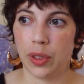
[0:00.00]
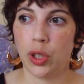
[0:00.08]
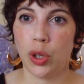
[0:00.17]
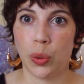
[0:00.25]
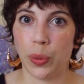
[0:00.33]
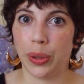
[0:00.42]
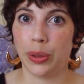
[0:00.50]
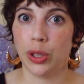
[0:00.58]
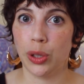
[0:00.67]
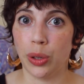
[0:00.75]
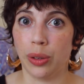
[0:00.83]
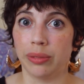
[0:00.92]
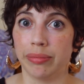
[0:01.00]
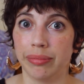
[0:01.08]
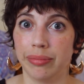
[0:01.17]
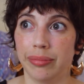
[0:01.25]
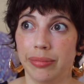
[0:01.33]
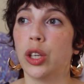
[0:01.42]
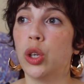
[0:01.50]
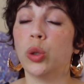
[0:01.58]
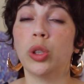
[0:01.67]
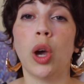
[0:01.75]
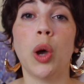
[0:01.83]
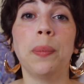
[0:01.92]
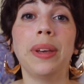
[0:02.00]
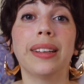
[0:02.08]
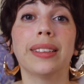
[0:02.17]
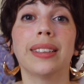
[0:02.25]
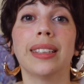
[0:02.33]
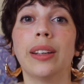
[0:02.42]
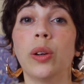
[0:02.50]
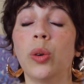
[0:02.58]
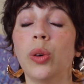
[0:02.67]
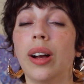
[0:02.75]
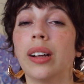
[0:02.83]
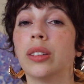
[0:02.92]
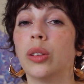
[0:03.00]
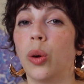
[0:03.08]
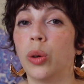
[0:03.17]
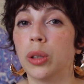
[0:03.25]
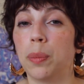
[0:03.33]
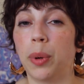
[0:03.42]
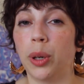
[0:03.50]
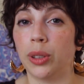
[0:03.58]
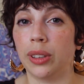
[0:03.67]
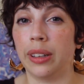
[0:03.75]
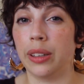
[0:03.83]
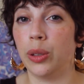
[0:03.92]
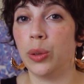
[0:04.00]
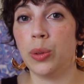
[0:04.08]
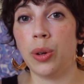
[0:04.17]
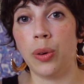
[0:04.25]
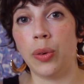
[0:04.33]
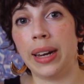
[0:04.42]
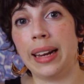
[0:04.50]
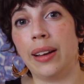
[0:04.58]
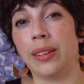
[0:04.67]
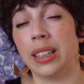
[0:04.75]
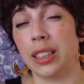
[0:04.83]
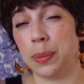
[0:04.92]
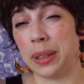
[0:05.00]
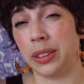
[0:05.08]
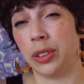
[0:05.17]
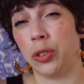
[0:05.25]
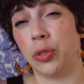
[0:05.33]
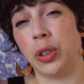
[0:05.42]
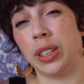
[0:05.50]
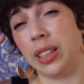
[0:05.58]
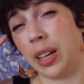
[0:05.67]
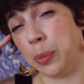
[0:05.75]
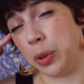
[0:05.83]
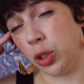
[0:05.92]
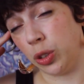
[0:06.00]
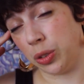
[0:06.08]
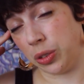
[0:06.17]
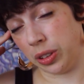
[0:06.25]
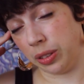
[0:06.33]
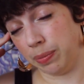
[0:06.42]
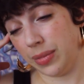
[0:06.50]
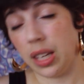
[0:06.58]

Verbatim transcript: You tell me a single adult person that you know right now that spends their free time with children.